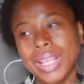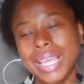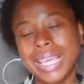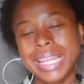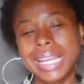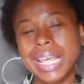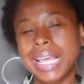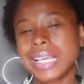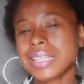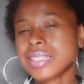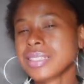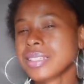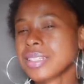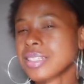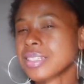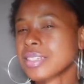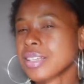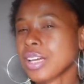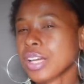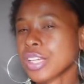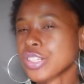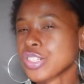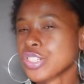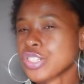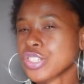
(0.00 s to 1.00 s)
it has to
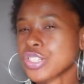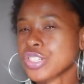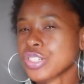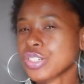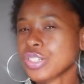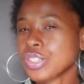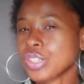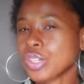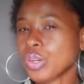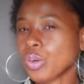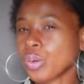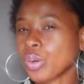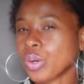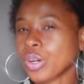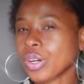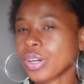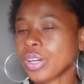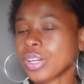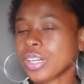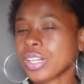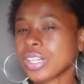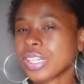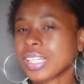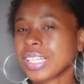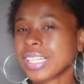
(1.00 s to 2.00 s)
touch your
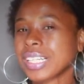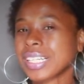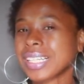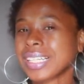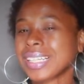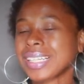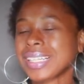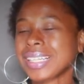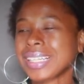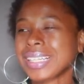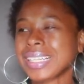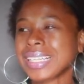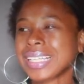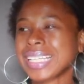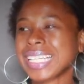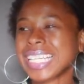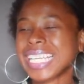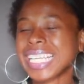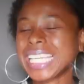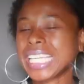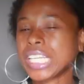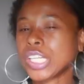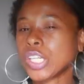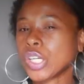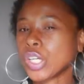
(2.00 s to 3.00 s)

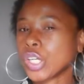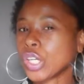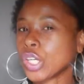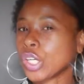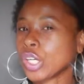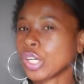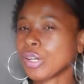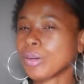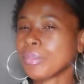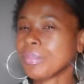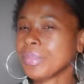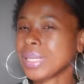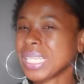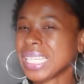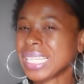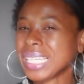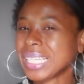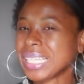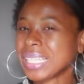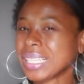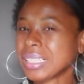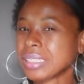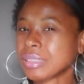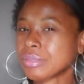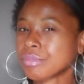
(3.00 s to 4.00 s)
inner
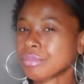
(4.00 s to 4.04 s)
being.